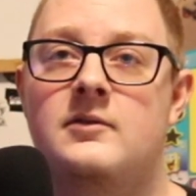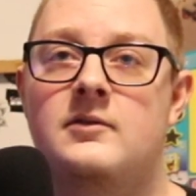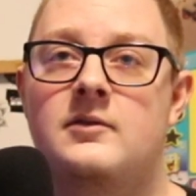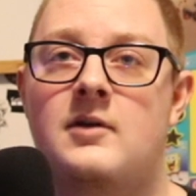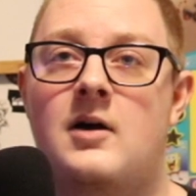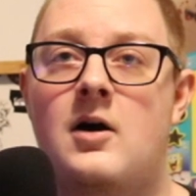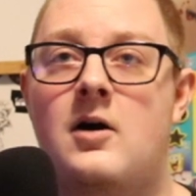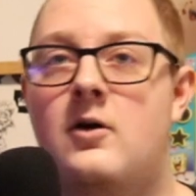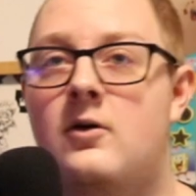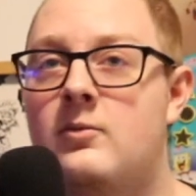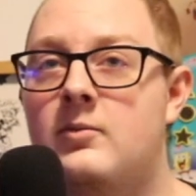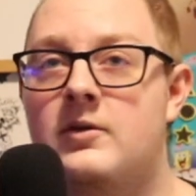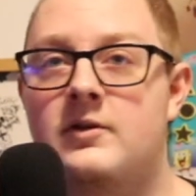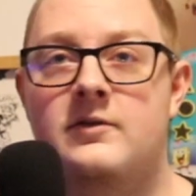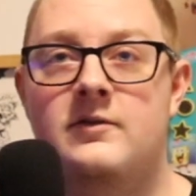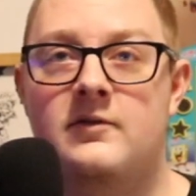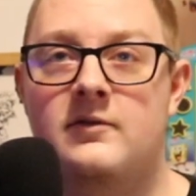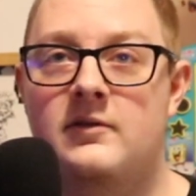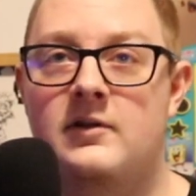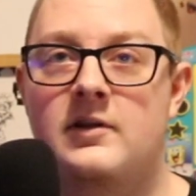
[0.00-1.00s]

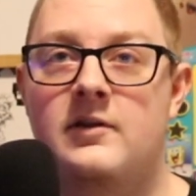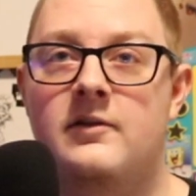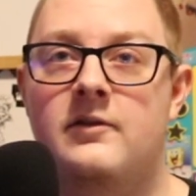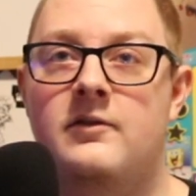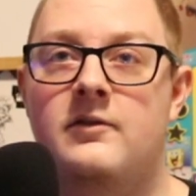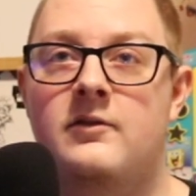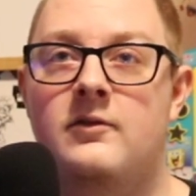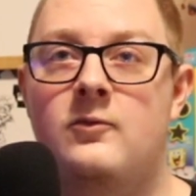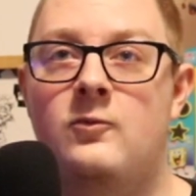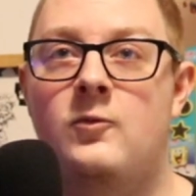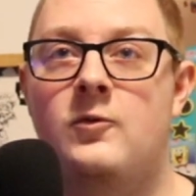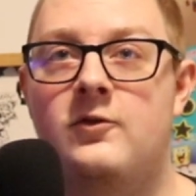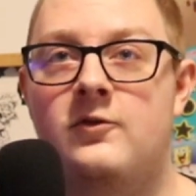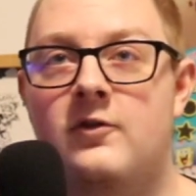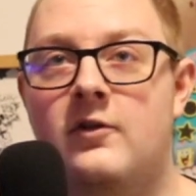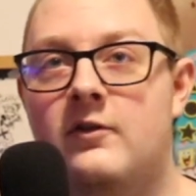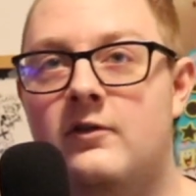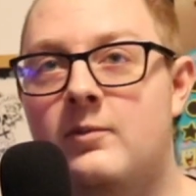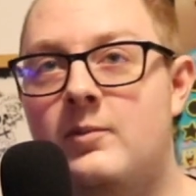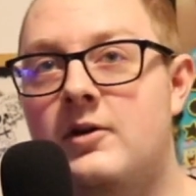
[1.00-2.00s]
homelessness would
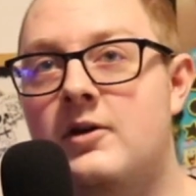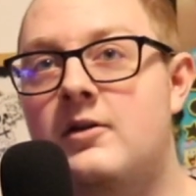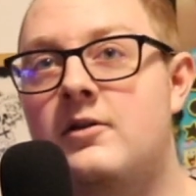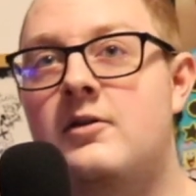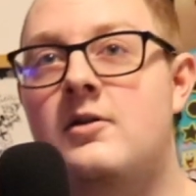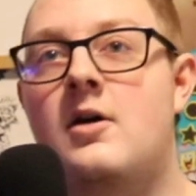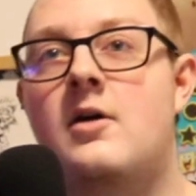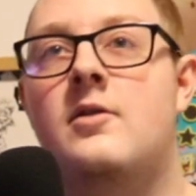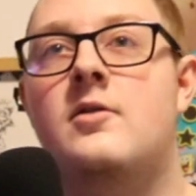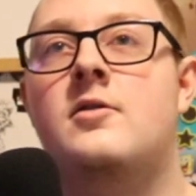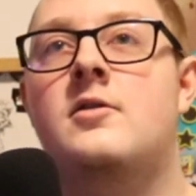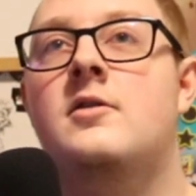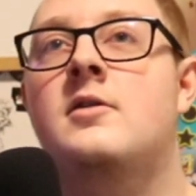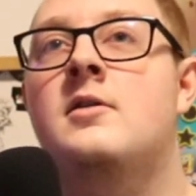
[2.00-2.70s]
just be another